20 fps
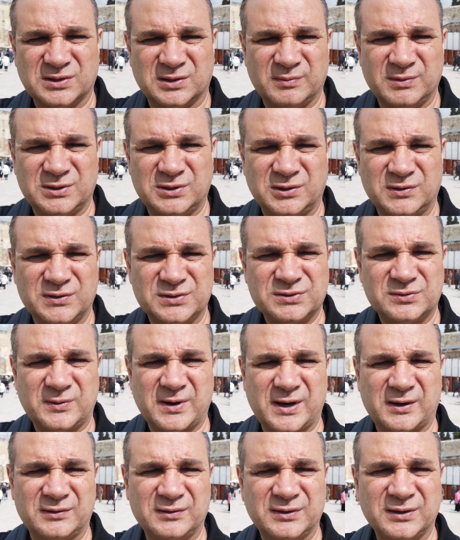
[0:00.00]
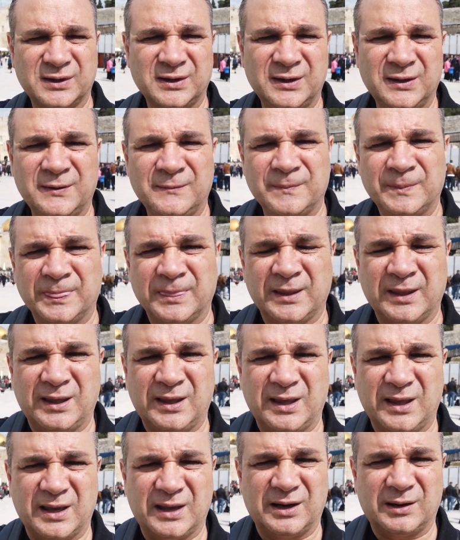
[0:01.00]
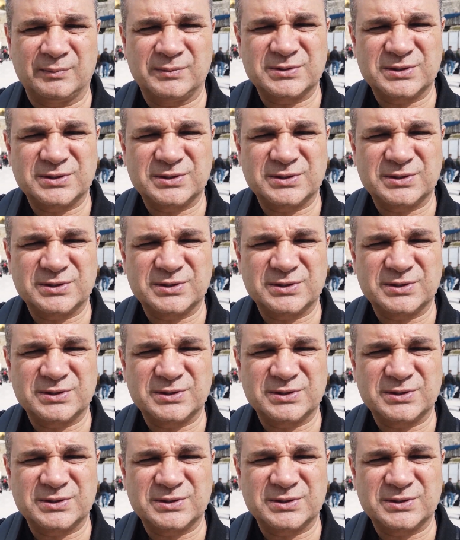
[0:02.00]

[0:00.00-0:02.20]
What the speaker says: So let me turn this around, and I'm